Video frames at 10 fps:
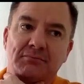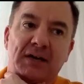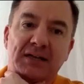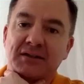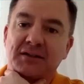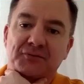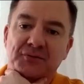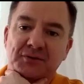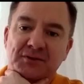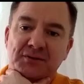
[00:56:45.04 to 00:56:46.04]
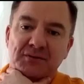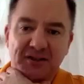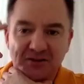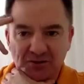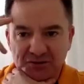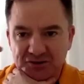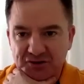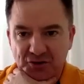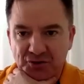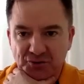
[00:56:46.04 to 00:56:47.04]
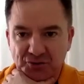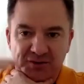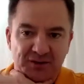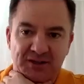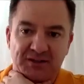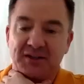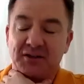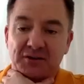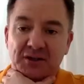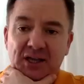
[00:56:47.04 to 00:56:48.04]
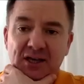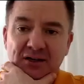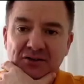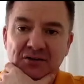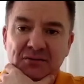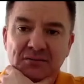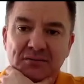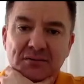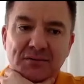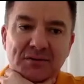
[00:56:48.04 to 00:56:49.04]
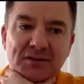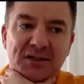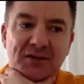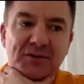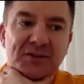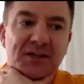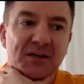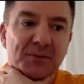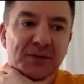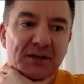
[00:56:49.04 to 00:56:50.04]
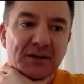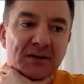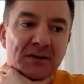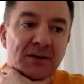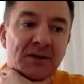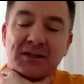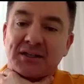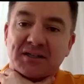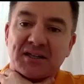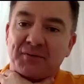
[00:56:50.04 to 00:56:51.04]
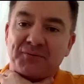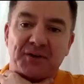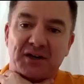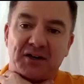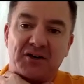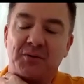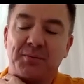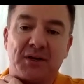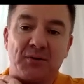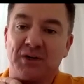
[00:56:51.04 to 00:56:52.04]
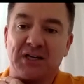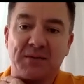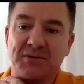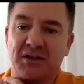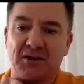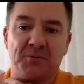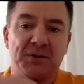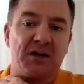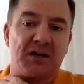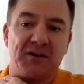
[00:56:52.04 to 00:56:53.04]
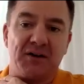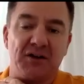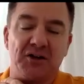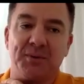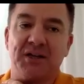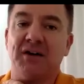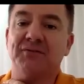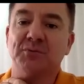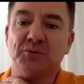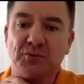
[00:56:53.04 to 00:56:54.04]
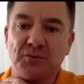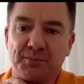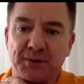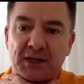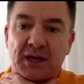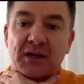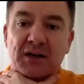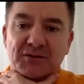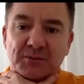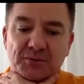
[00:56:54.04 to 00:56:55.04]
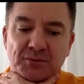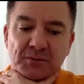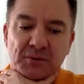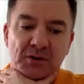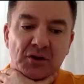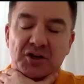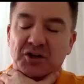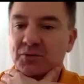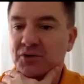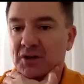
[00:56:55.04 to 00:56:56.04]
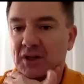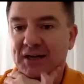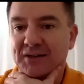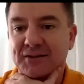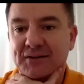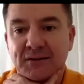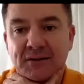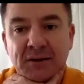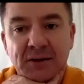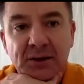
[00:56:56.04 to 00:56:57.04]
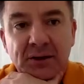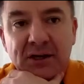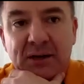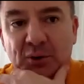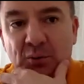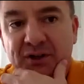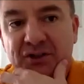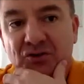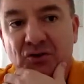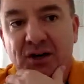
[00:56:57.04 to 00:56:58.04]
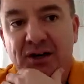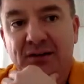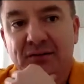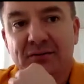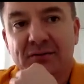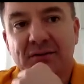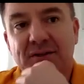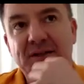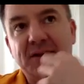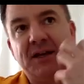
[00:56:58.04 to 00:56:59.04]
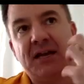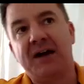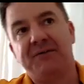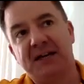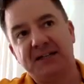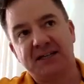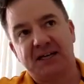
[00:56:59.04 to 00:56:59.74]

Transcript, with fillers: make the difference. It's not just the thought and then sitting on the couch. So there mm-hmm. going to be discomfort, and you got to be. We keep saying got to be uncomfortable. You got to be comfortable being uncomfortable. Like you in your last couple of weeks of training to then have that